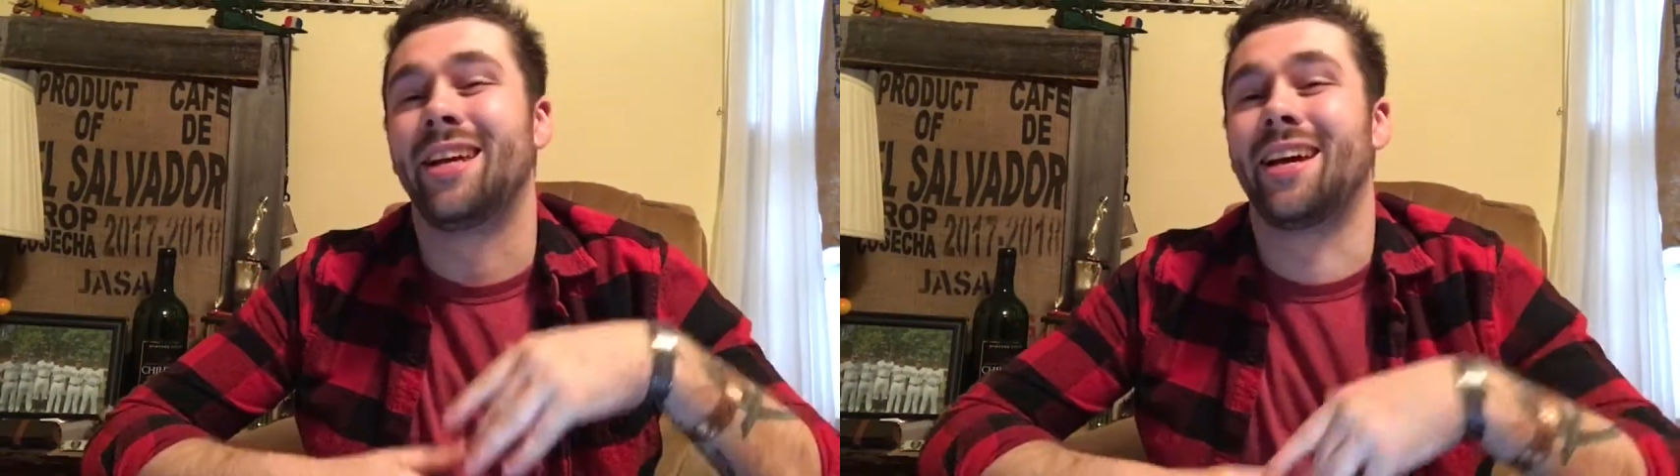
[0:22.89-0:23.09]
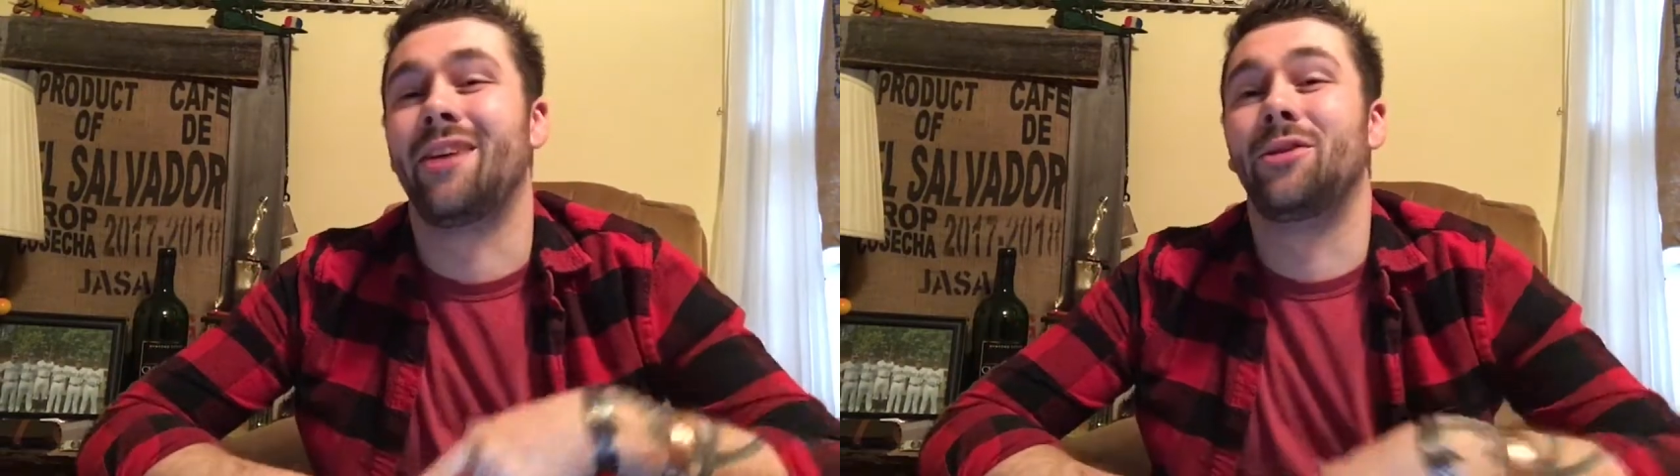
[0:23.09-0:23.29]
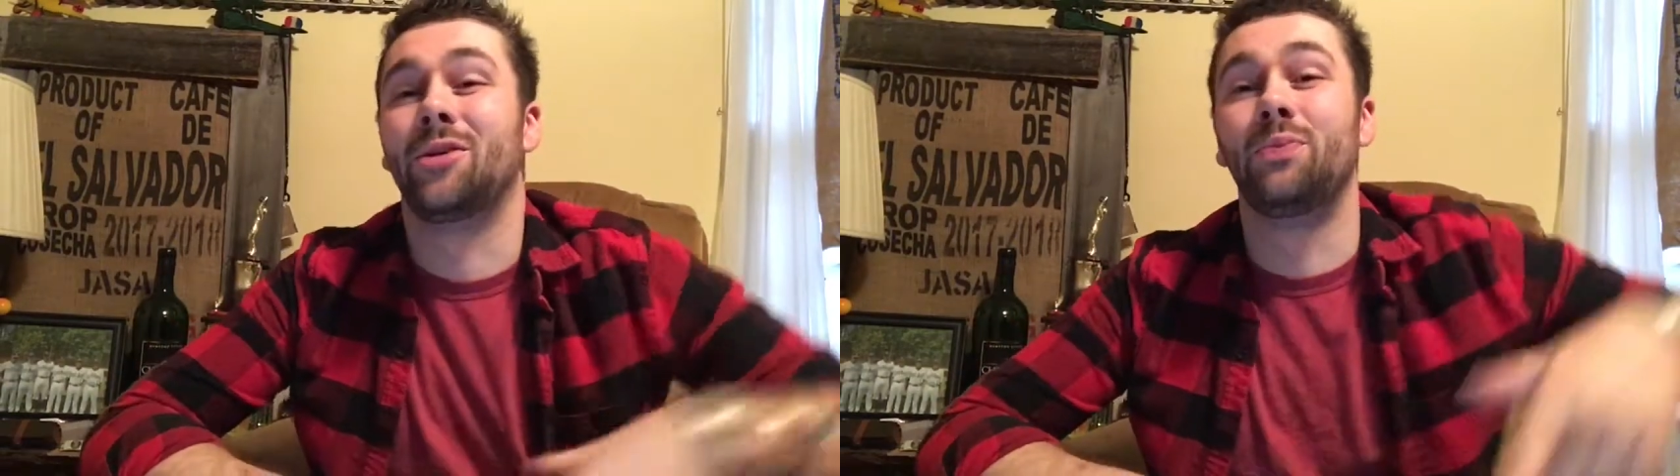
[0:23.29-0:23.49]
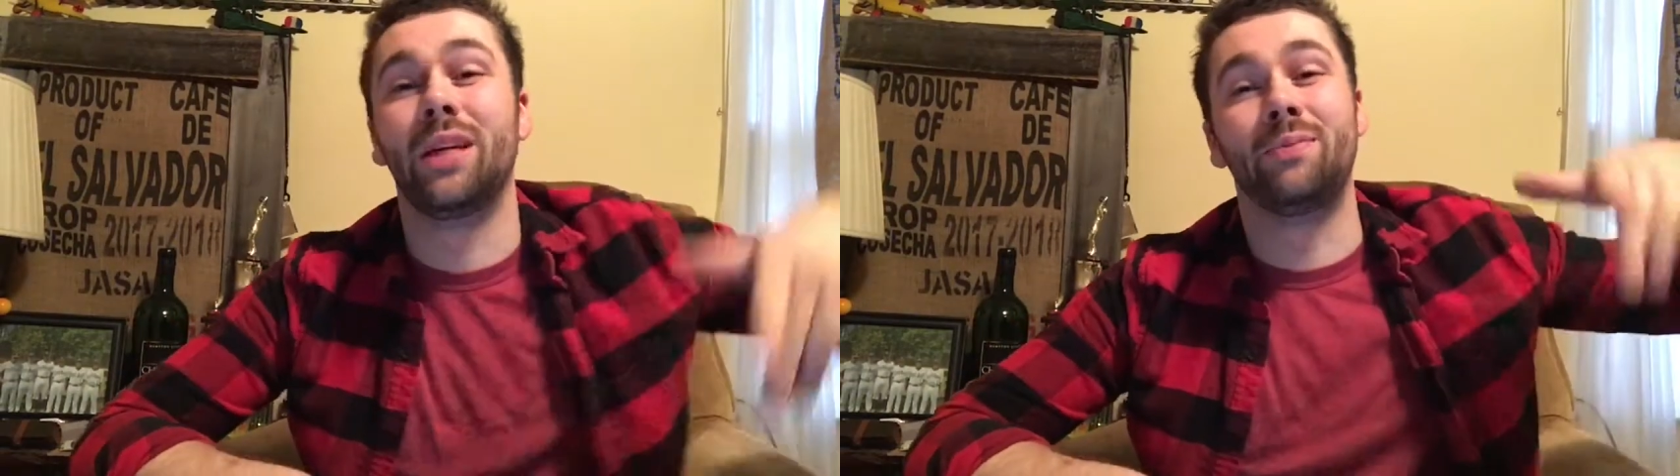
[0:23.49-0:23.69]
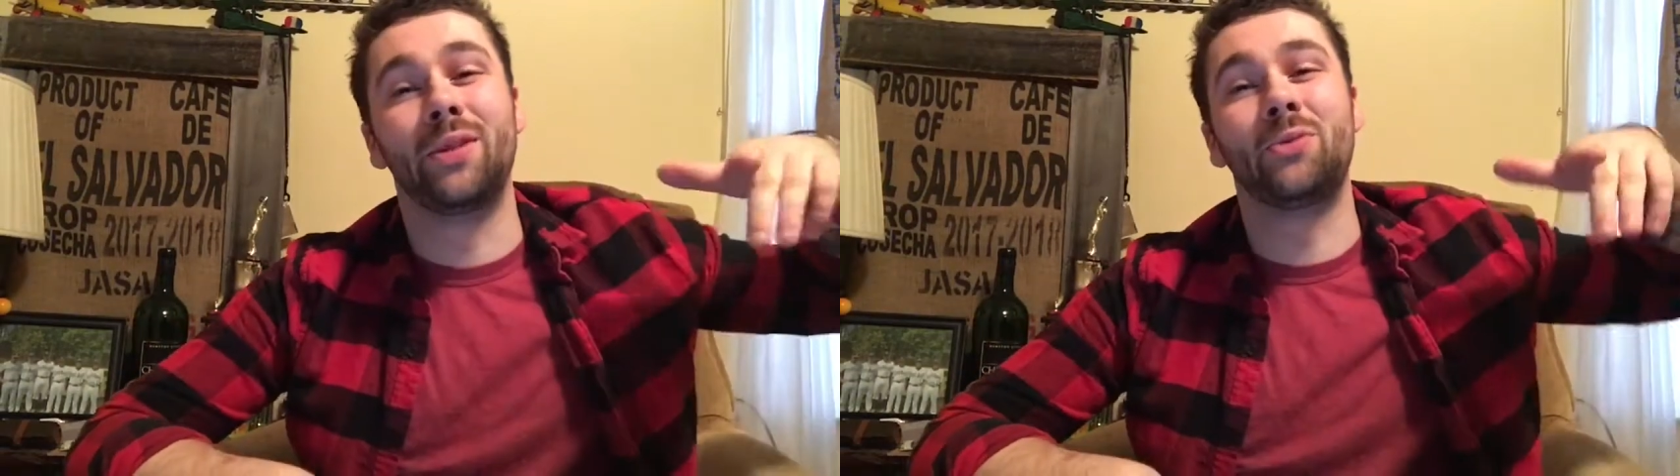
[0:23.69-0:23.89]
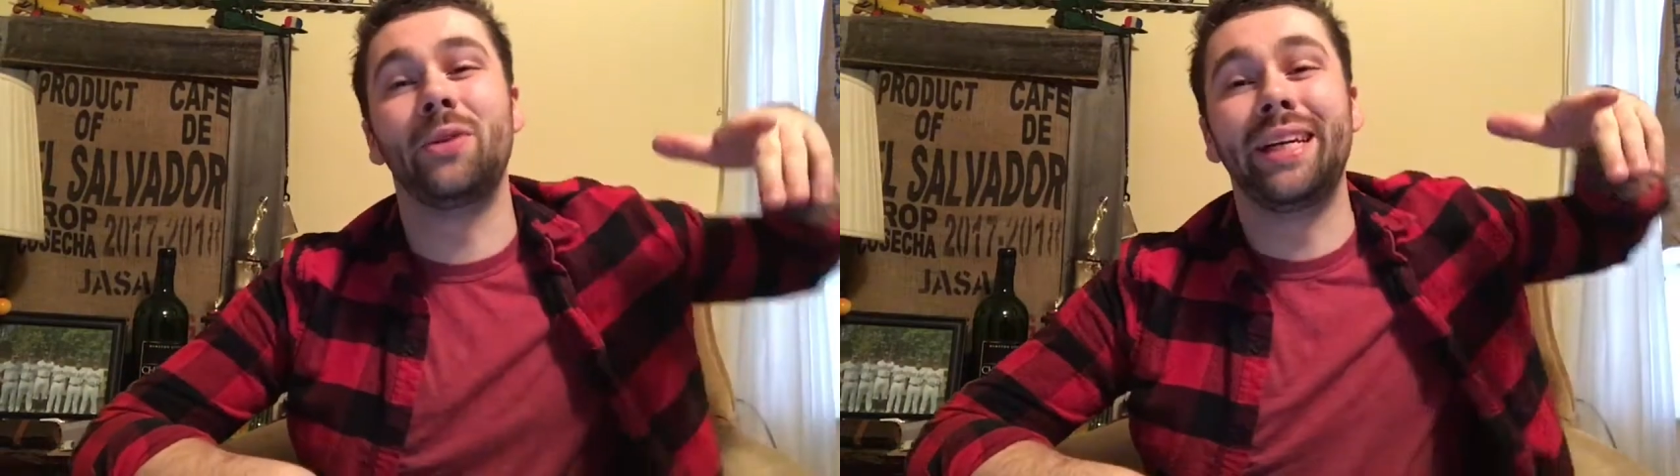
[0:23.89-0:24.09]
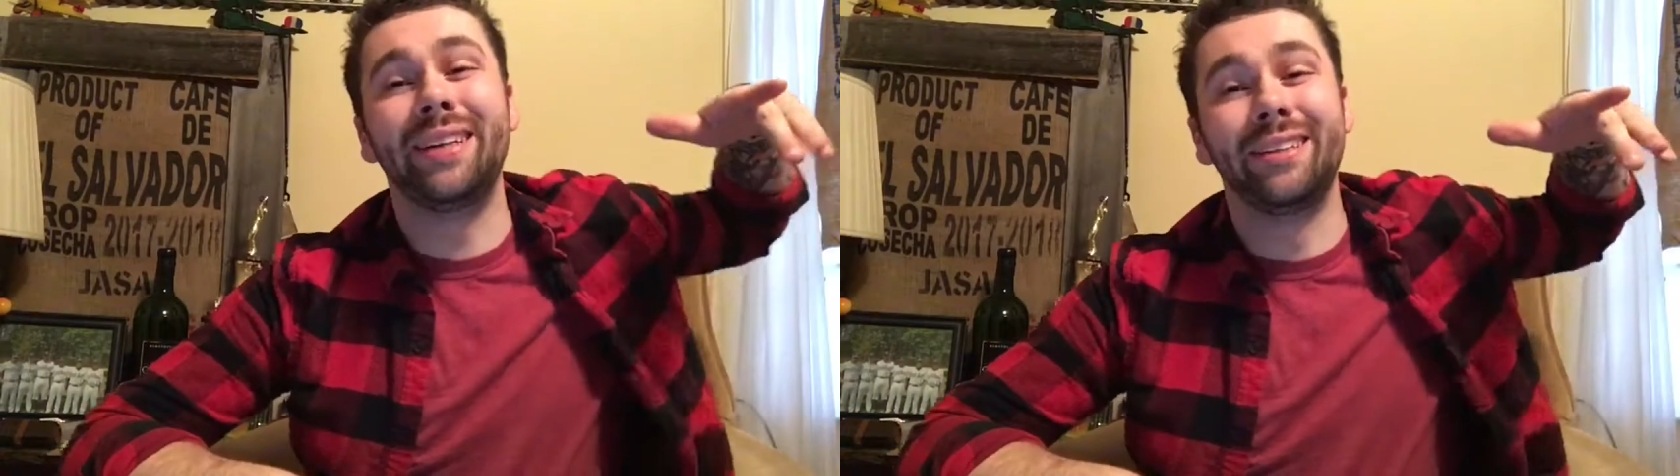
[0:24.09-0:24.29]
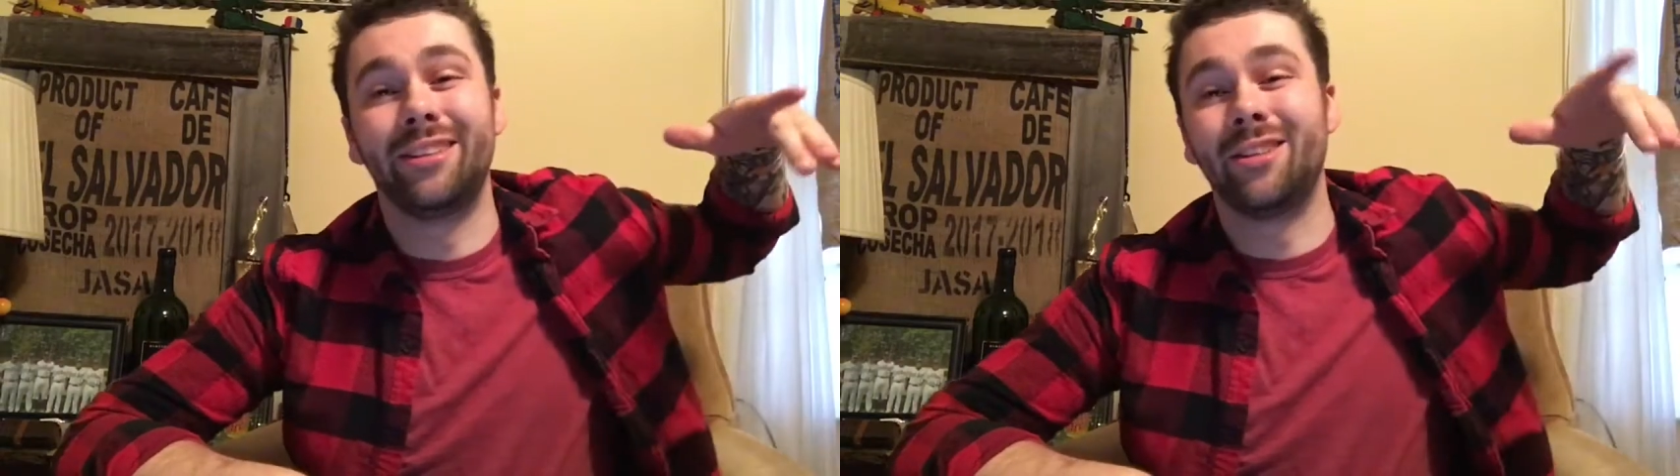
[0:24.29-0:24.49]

check out this beef between